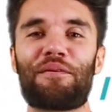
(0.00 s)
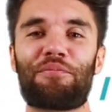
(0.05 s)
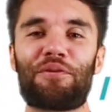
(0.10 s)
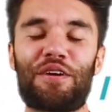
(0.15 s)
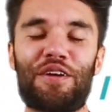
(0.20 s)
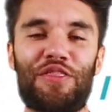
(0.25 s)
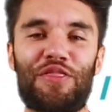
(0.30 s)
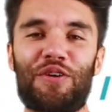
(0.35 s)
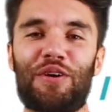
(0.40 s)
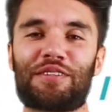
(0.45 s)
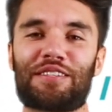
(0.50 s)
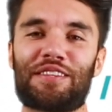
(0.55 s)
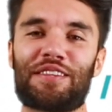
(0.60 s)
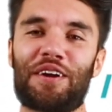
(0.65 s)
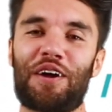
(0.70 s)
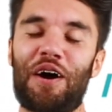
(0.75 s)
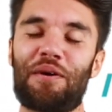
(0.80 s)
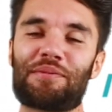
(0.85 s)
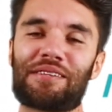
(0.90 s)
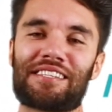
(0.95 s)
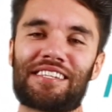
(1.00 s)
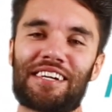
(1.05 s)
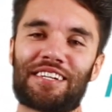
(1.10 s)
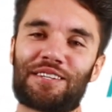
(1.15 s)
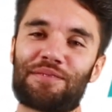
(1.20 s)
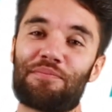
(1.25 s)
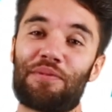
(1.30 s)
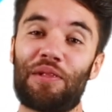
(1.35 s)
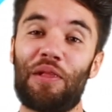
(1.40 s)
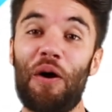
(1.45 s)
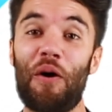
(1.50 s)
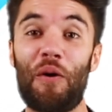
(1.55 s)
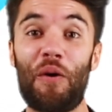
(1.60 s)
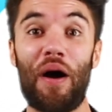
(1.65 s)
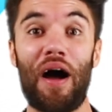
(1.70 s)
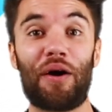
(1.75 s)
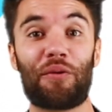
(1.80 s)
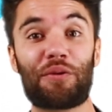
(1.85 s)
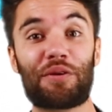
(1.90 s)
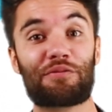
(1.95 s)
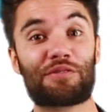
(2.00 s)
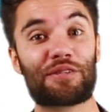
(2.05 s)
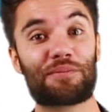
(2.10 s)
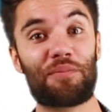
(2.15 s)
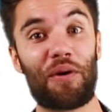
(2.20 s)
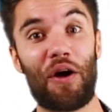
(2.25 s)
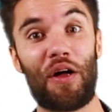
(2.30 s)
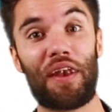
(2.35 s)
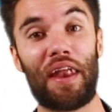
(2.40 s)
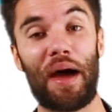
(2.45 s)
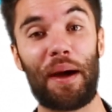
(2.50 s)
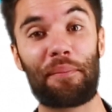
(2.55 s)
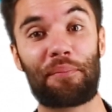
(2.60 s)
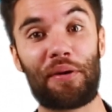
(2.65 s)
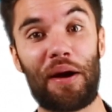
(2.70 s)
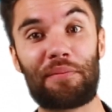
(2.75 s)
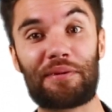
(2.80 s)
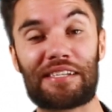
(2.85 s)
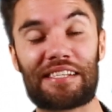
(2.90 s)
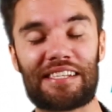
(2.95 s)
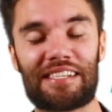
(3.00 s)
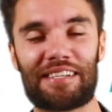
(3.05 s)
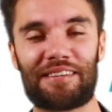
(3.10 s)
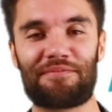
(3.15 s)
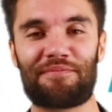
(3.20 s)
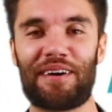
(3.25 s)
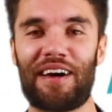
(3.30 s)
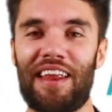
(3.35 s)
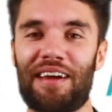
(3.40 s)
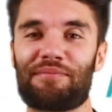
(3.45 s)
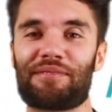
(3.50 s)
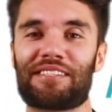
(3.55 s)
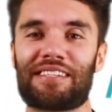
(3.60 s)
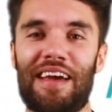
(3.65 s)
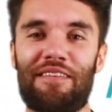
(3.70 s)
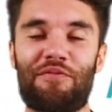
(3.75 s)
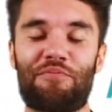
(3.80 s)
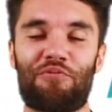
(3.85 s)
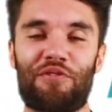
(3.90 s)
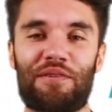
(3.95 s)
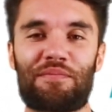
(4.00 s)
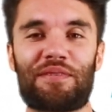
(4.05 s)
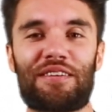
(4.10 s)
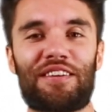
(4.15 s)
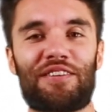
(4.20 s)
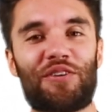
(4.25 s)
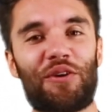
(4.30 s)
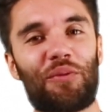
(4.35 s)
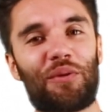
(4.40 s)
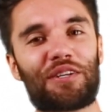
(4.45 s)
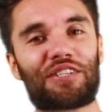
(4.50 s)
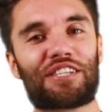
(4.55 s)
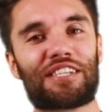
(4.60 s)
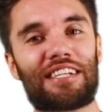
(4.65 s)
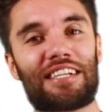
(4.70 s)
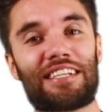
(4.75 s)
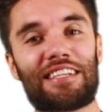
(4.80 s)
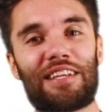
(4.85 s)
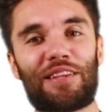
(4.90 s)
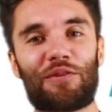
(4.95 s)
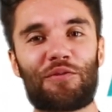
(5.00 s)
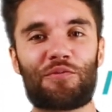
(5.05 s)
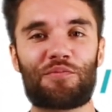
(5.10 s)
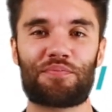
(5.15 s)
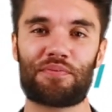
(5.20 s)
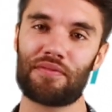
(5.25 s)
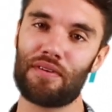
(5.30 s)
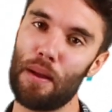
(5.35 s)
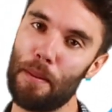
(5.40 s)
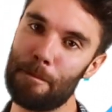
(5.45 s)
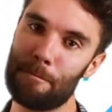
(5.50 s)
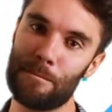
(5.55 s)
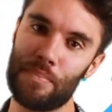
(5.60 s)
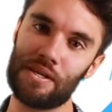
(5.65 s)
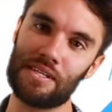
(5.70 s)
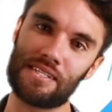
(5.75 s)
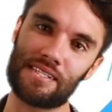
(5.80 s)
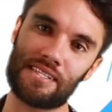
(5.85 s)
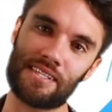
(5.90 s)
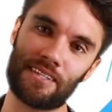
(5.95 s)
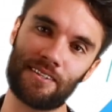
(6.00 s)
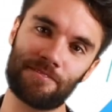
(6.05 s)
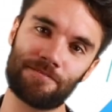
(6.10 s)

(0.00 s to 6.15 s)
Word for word: Put your thoughts in the comment section below, I will respond, I promise. My name is Xavier Brinkman, you're watching In The Loop. Peace.